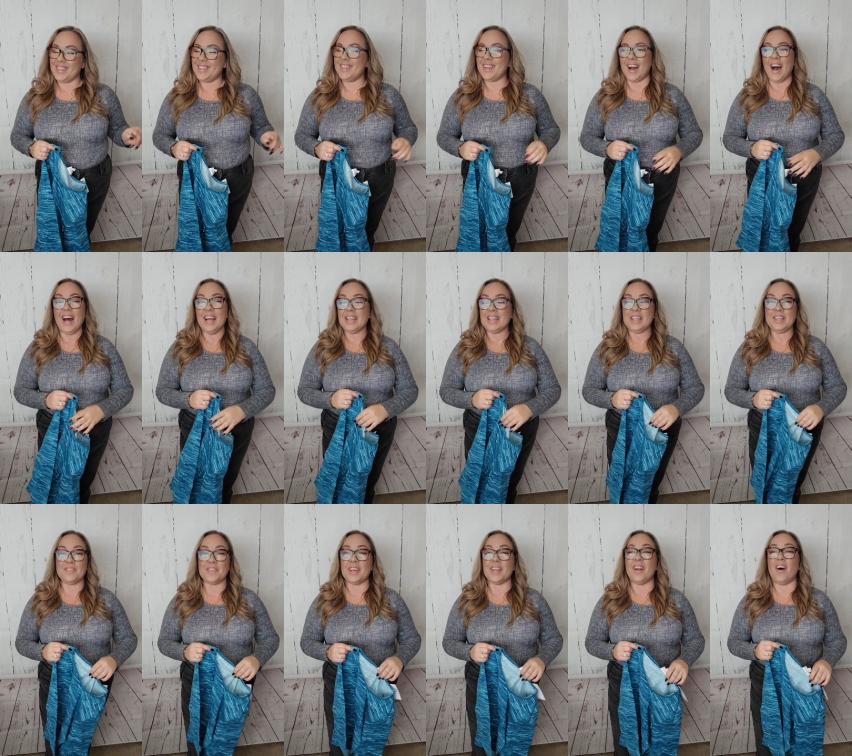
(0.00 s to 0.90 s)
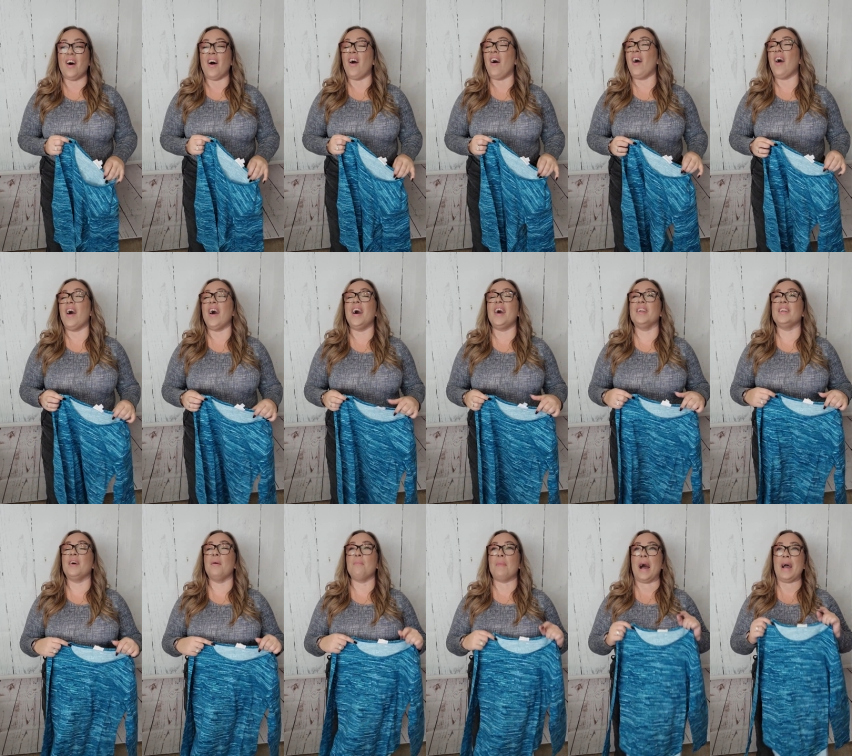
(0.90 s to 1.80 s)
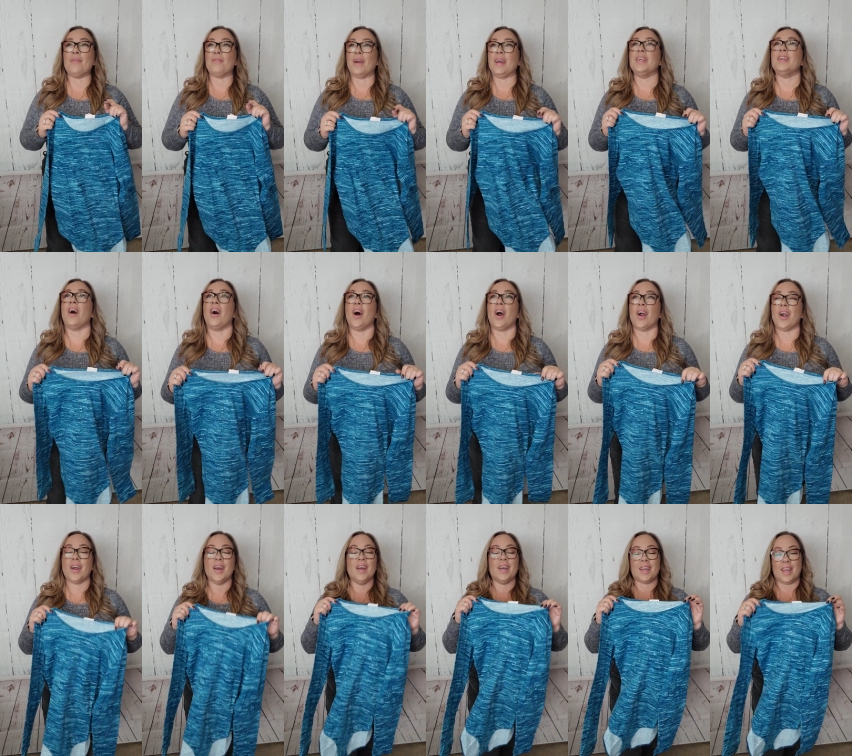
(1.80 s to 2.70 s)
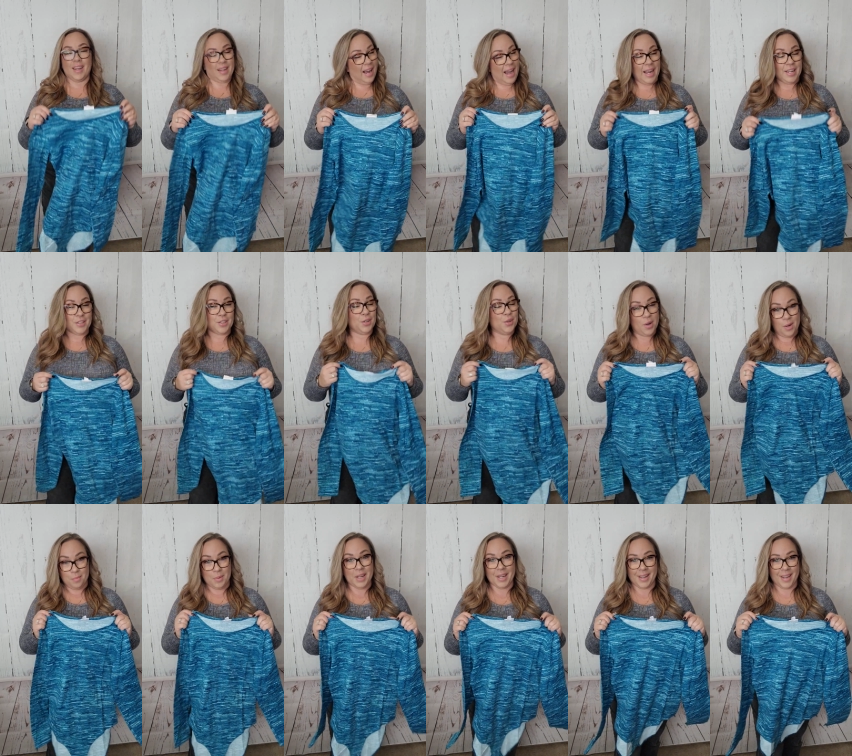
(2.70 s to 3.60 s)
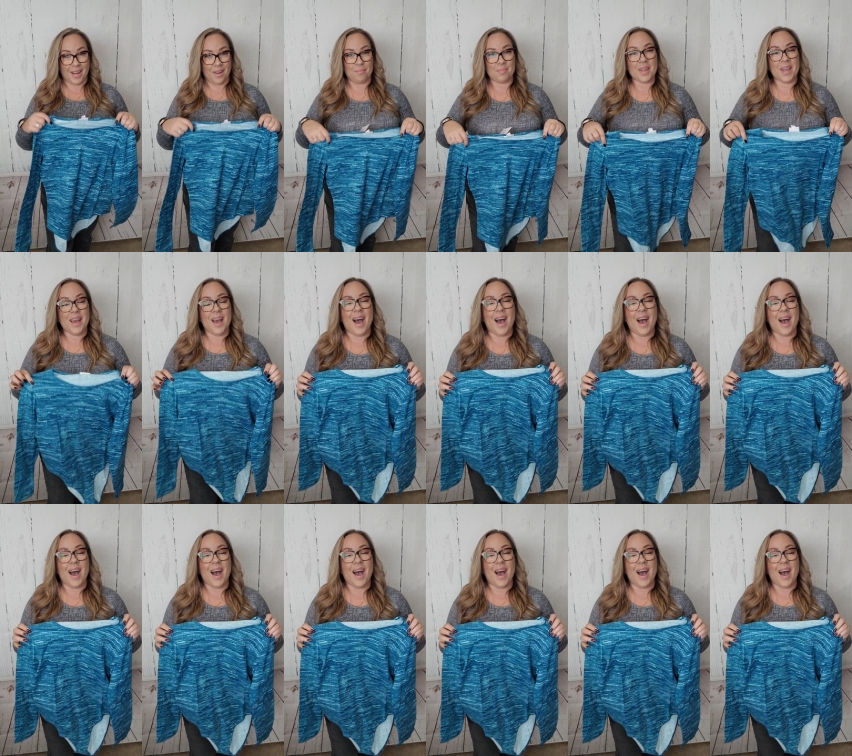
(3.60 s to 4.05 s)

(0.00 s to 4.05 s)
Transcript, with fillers: Not even on my radar can I do a medium.